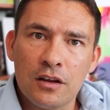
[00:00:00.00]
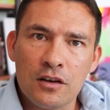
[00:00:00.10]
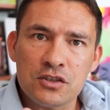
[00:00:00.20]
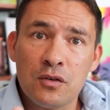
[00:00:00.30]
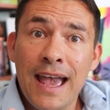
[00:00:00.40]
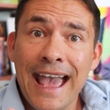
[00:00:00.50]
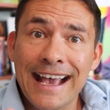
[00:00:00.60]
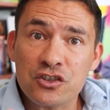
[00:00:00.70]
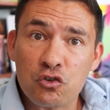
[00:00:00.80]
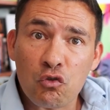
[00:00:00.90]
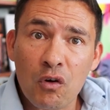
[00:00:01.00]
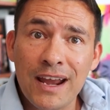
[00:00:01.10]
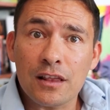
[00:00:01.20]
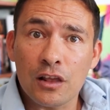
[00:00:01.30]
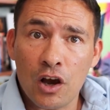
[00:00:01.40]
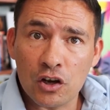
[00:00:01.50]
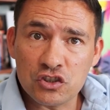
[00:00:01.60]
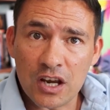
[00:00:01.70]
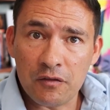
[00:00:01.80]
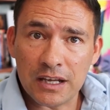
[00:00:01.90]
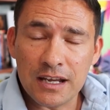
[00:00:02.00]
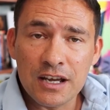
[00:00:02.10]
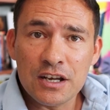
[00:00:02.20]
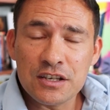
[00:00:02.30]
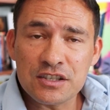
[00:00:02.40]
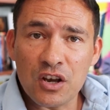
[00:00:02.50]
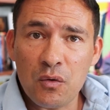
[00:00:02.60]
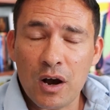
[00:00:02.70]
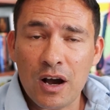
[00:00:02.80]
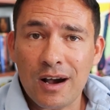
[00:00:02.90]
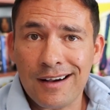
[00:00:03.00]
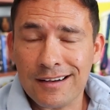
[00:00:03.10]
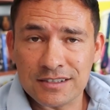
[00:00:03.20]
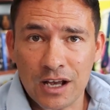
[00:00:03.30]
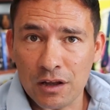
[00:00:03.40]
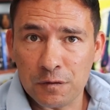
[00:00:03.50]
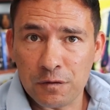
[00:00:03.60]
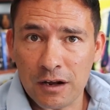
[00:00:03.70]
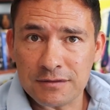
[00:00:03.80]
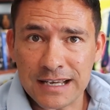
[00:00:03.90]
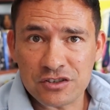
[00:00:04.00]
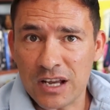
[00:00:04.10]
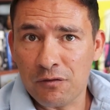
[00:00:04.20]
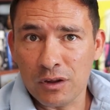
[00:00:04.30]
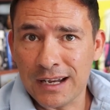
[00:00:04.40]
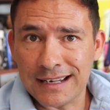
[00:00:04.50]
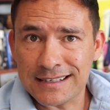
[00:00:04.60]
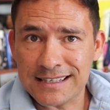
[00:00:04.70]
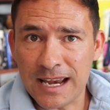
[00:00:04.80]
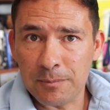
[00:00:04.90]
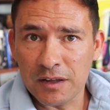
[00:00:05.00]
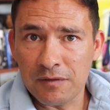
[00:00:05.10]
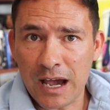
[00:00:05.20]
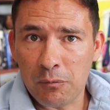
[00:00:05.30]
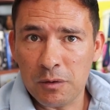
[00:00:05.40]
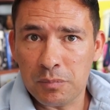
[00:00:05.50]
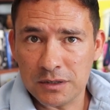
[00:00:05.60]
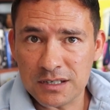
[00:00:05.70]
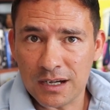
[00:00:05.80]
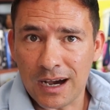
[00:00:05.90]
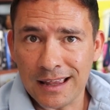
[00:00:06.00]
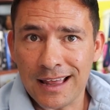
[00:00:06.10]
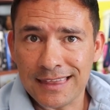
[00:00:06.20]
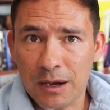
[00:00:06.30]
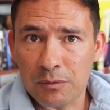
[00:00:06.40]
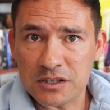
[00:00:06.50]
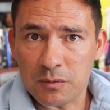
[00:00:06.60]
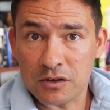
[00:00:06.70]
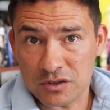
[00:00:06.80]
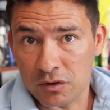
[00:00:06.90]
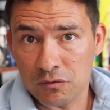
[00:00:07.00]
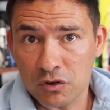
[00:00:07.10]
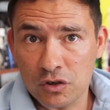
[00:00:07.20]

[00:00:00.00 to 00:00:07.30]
but it also has great longevity. So uh, a solid fragrance. Actually, I've only gotten a sample of that one, but uh, I like that one as well. So